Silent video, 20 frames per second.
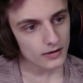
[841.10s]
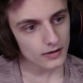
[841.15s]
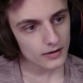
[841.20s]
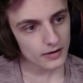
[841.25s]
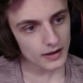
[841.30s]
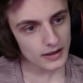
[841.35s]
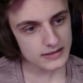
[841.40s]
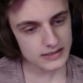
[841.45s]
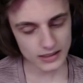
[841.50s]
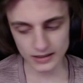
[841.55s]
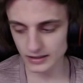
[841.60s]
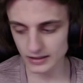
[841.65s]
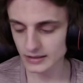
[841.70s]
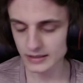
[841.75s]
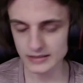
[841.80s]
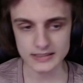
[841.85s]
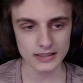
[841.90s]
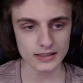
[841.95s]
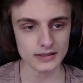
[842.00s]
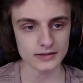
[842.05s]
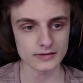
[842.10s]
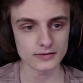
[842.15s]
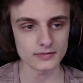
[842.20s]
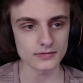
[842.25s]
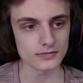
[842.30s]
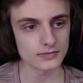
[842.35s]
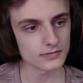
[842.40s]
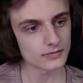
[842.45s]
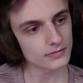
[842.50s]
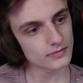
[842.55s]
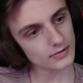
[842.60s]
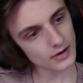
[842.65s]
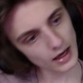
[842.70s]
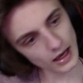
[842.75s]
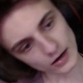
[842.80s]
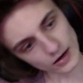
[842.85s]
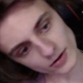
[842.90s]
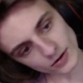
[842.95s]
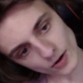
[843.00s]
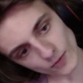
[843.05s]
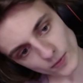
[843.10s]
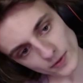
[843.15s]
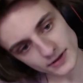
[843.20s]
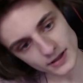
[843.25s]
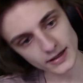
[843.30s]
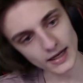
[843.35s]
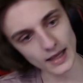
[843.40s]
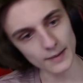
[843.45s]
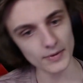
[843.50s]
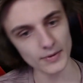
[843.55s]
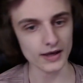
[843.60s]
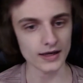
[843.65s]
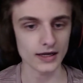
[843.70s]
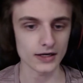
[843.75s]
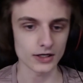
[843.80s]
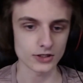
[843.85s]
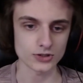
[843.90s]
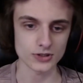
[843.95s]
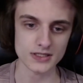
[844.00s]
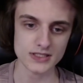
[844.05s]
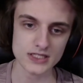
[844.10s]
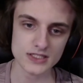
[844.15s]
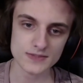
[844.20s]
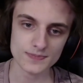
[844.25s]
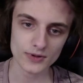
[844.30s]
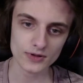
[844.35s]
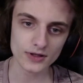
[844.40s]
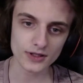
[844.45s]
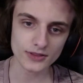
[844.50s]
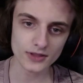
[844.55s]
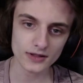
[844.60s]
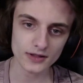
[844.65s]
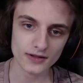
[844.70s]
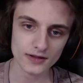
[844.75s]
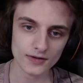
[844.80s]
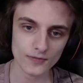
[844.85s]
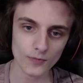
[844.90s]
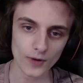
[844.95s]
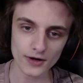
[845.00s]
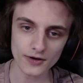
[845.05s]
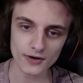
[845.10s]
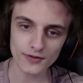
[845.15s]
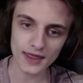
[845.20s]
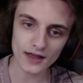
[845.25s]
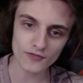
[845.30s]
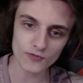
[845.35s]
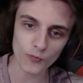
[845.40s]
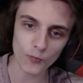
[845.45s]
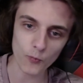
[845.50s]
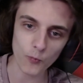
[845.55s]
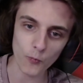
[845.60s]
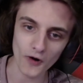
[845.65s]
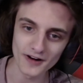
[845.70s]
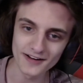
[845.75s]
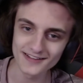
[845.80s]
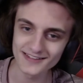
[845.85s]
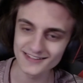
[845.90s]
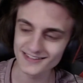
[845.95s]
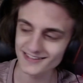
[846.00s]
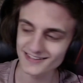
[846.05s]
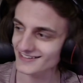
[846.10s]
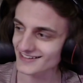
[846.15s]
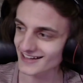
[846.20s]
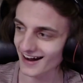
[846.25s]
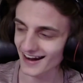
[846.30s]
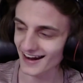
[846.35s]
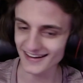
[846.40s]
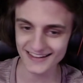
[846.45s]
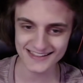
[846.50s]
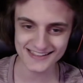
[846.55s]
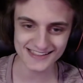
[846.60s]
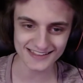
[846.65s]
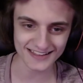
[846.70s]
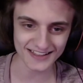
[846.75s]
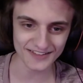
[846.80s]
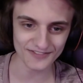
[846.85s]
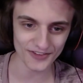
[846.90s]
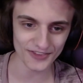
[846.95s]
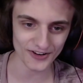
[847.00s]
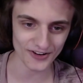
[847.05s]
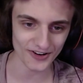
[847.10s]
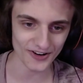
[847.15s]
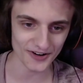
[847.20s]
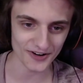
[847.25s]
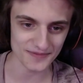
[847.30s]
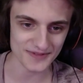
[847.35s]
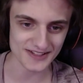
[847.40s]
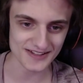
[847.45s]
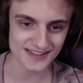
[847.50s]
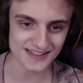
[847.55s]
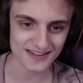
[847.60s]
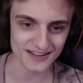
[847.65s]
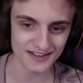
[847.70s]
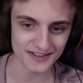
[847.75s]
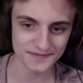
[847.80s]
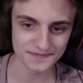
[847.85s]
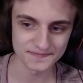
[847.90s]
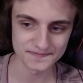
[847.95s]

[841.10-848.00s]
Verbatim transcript: It's like a, it's like a, I don't know what the name of that kind of dress is, but look at the, why do they have one tiny sleeve on their arms? Do you see that?